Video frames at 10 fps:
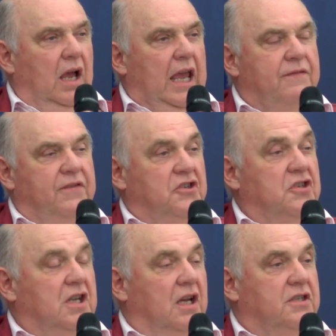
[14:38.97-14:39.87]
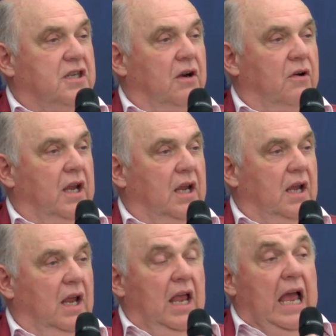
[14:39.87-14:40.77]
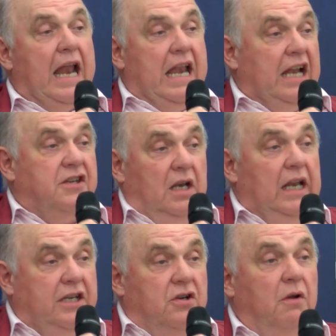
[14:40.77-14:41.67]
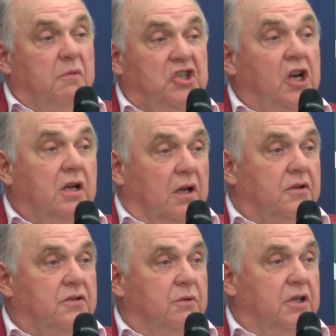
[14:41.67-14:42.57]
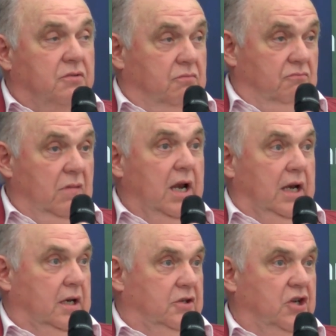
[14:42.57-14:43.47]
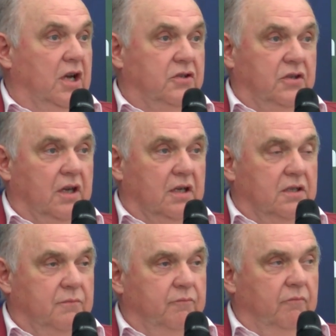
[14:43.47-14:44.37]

efficient artillery, and lat- later on machine guns, which really did change things.